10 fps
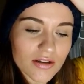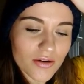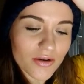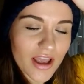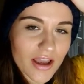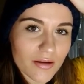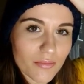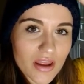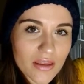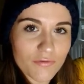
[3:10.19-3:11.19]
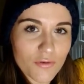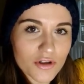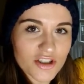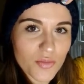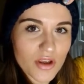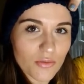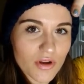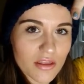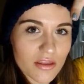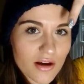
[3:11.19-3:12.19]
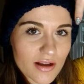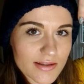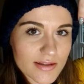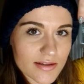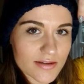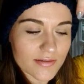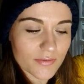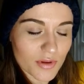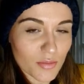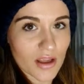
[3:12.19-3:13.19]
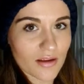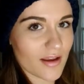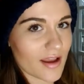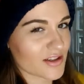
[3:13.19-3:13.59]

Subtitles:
Okay, may the force be with us, with me,